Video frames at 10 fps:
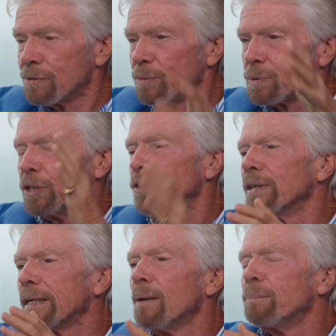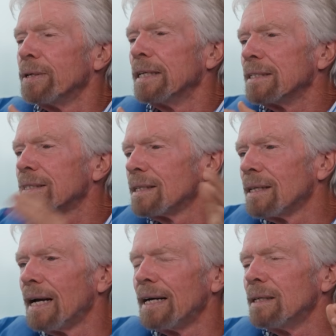subsidiary companies.
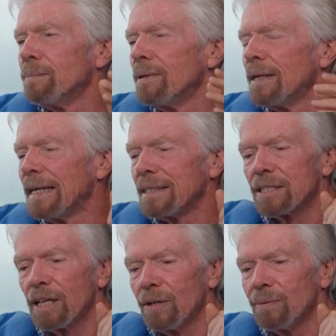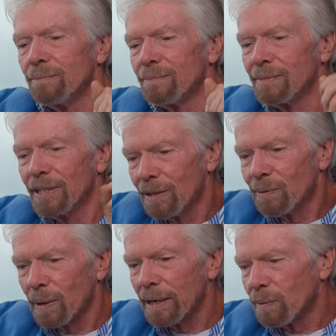Um, and so, you know,
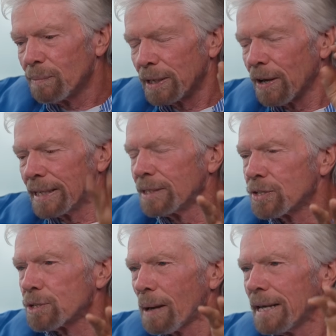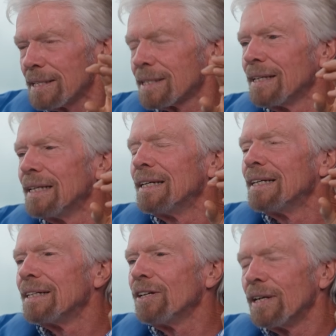when, when we're going into space,
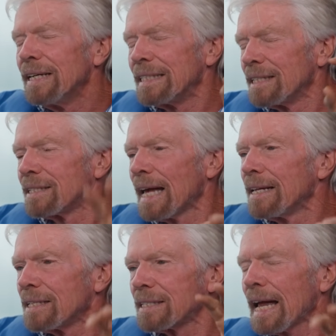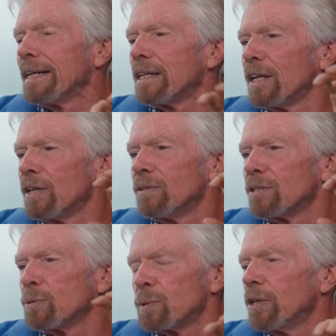you know, it's a standalone
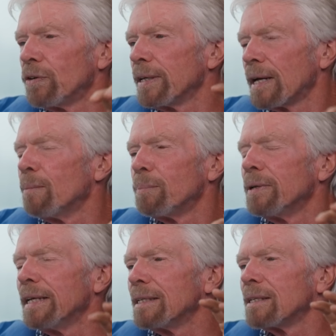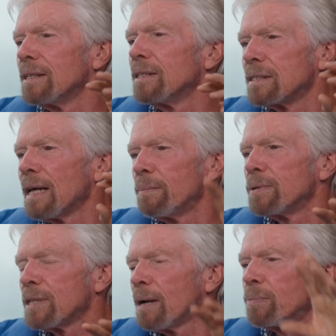subsidiary company sep-
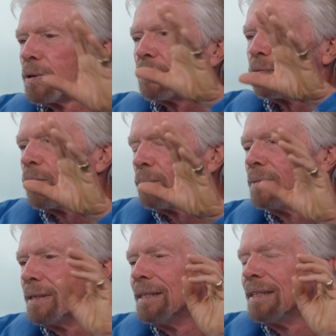separate from